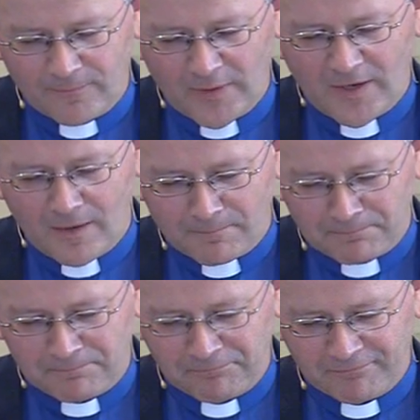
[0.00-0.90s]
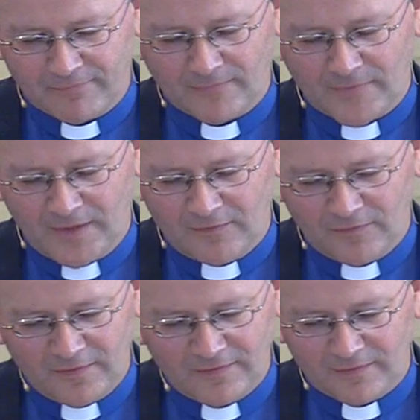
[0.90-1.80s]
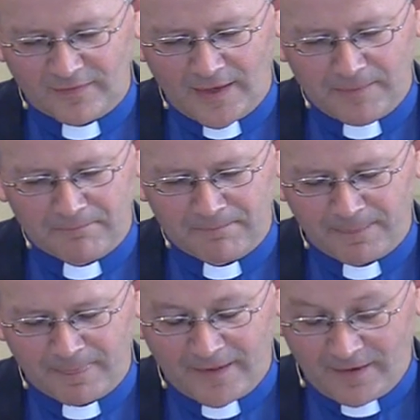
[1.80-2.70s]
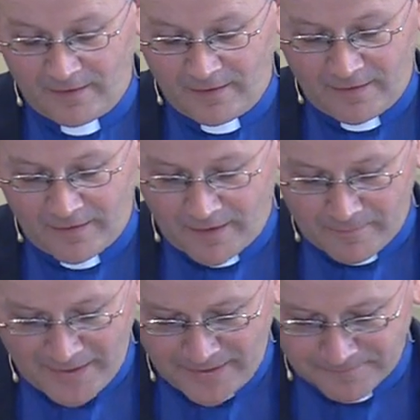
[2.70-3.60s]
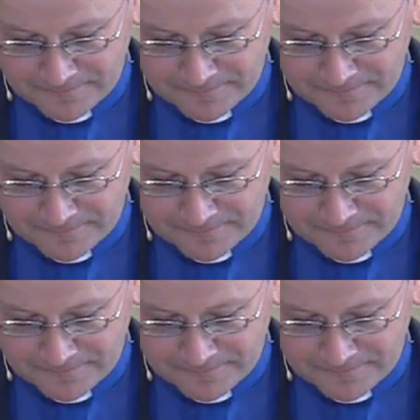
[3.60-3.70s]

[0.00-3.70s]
We come. In Jesus' name, amen.